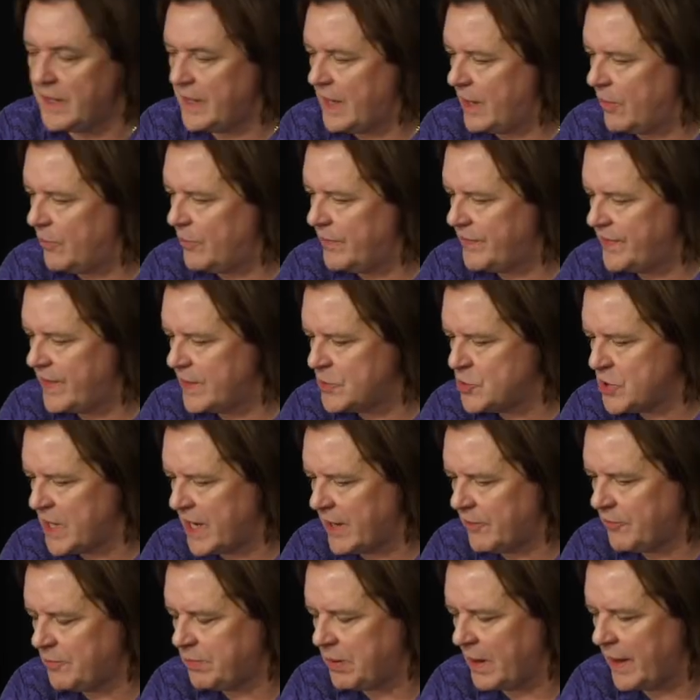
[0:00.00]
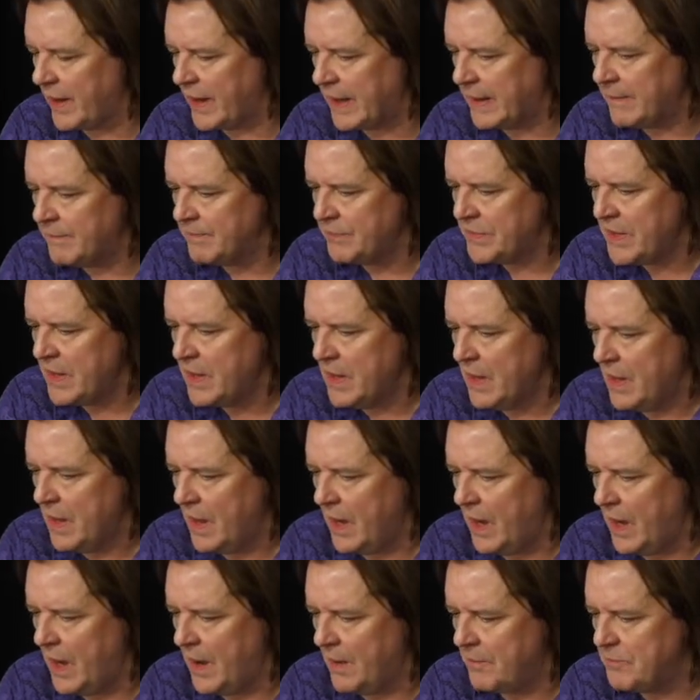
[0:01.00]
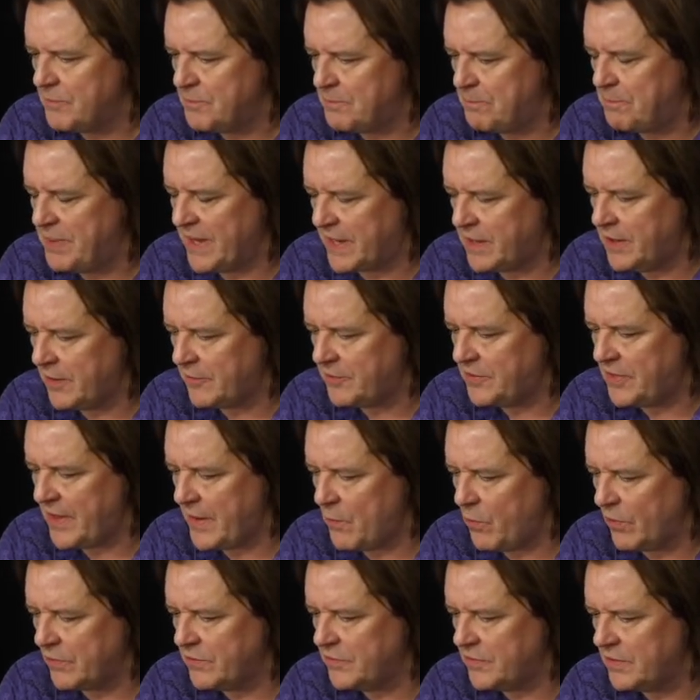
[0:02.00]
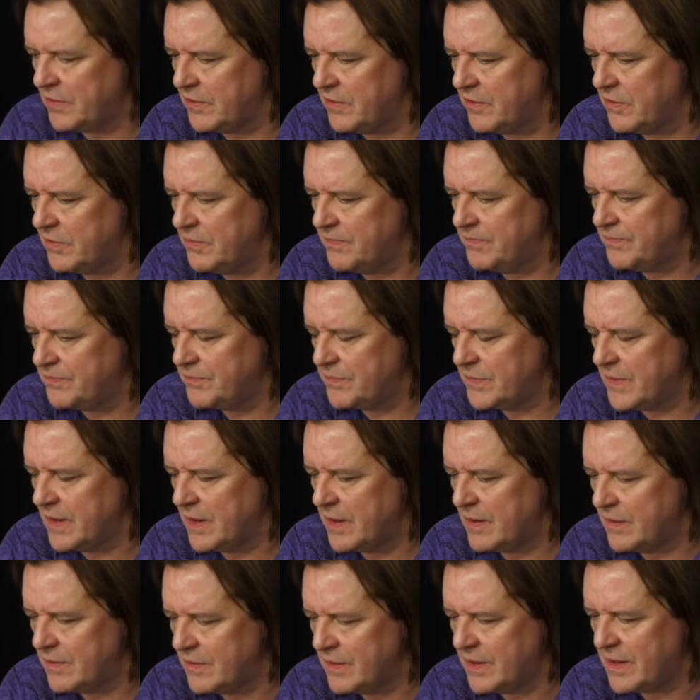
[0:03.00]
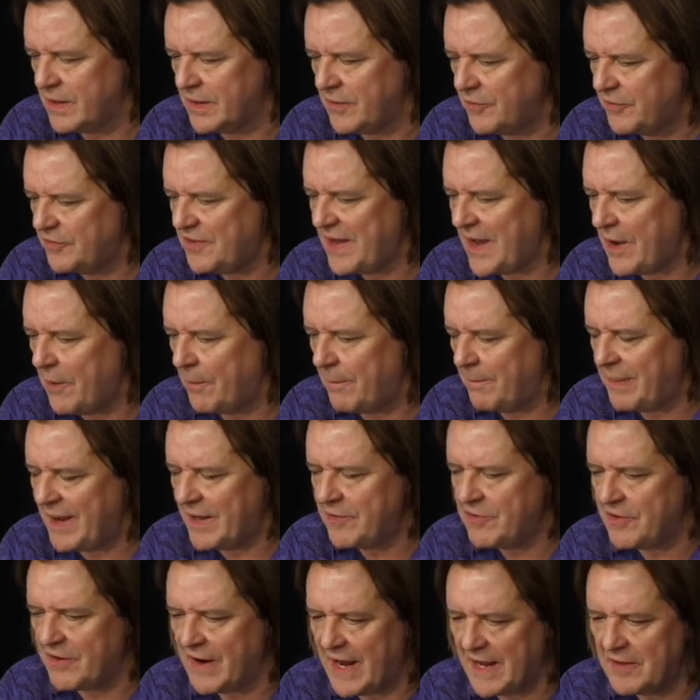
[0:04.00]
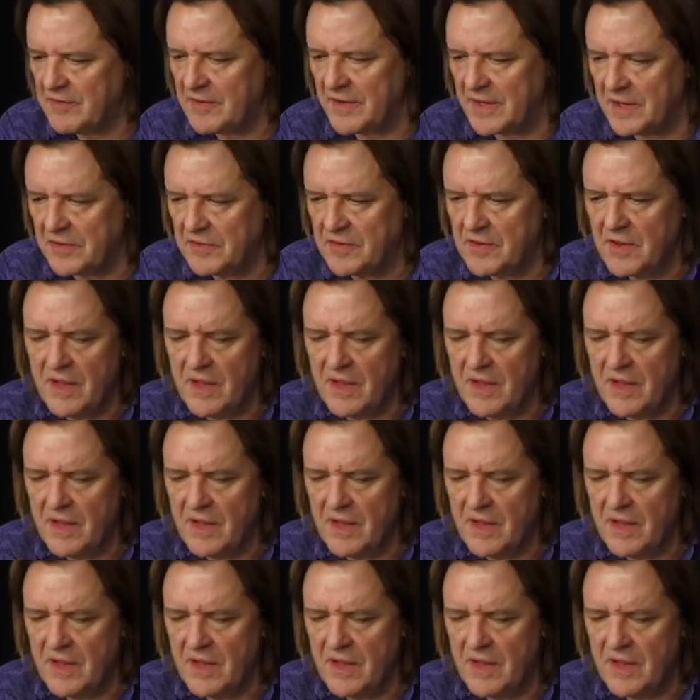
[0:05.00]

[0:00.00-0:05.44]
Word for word: help with their jazz playing um, because they want to kind of sound better at it.